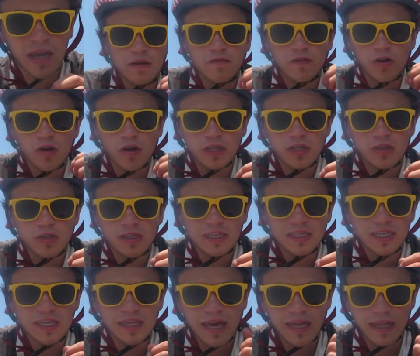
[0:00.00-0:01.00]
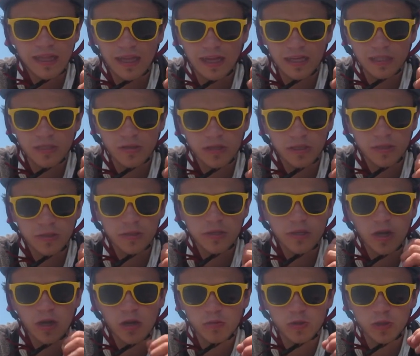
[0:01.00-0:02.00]
If you guys got to see that in last night's
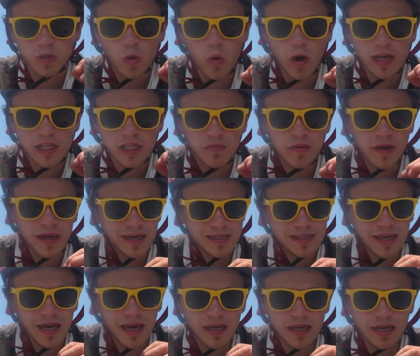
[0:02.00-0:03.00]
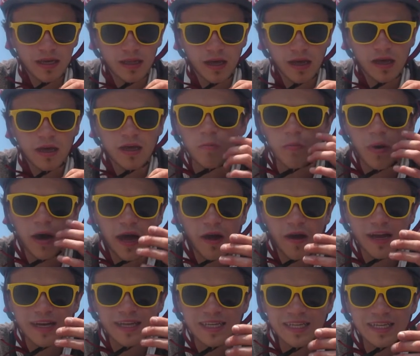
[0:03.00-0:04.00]
video, it was quite spectacular. But
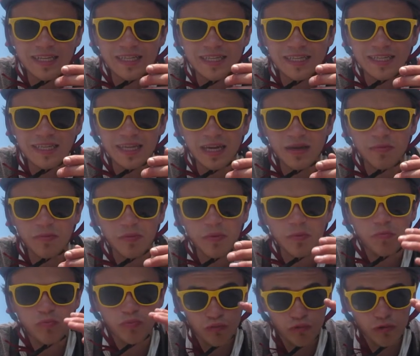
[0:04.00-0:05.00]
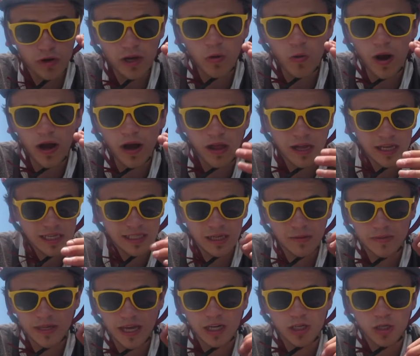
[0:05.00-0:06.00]
I did sleep pretty well. I
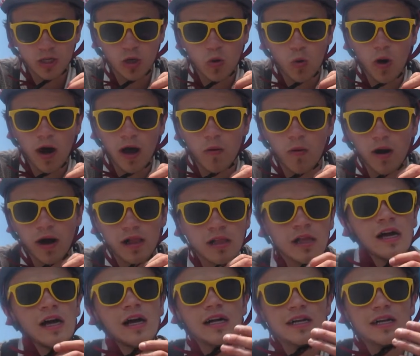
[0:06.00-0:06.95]
slept actually quite well.